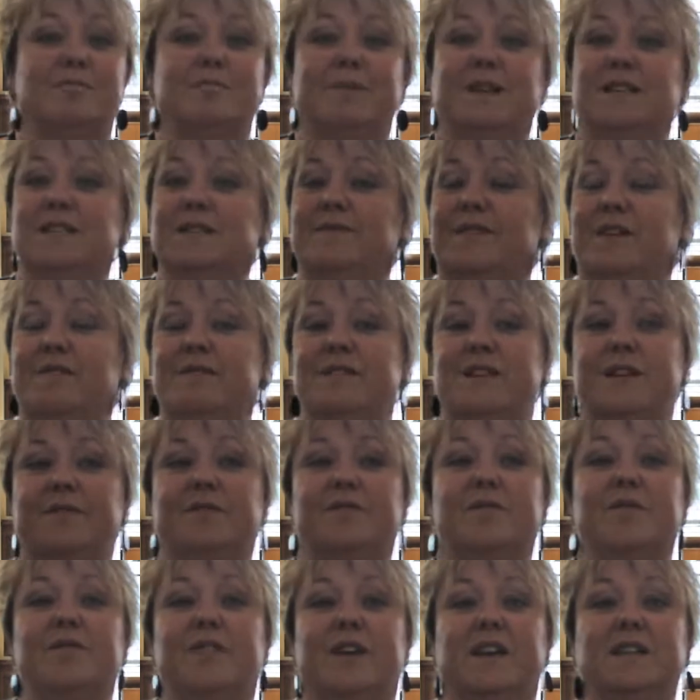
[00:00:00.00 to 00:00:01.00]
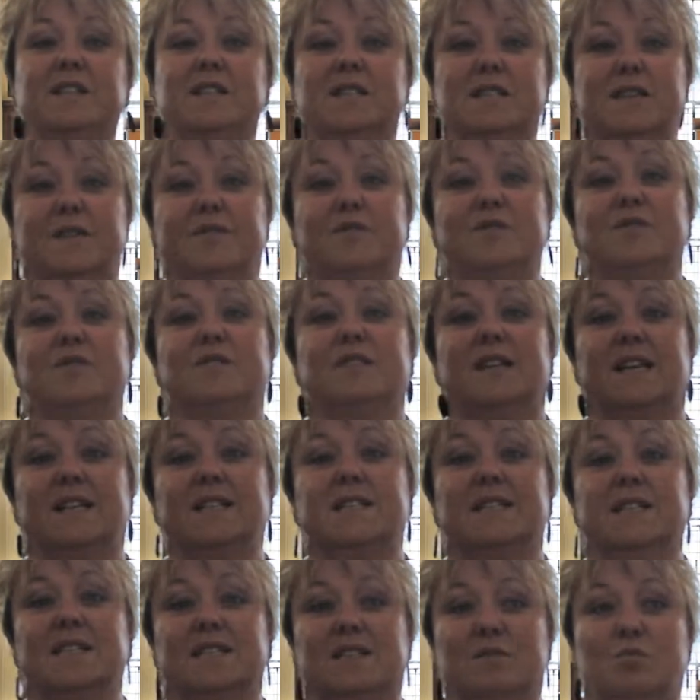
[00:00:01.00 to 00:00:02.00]
means very different things in different
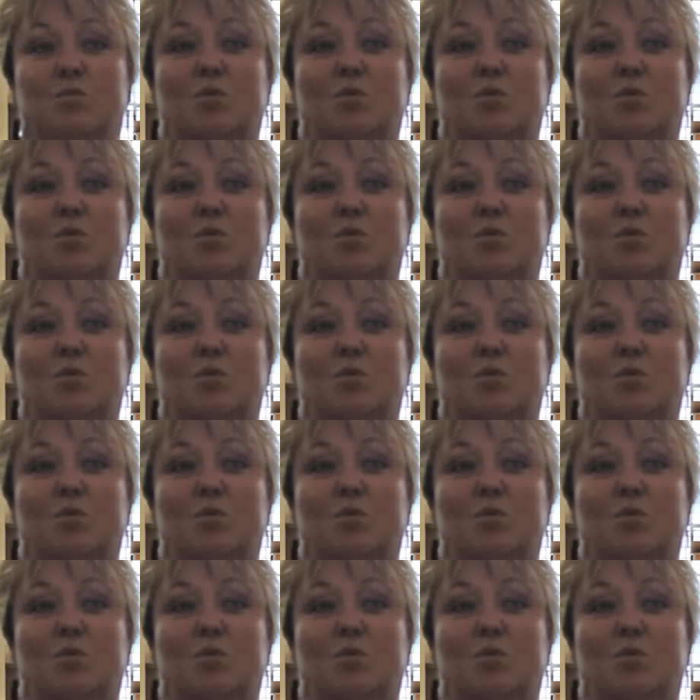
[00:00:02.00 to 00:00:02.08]
settings,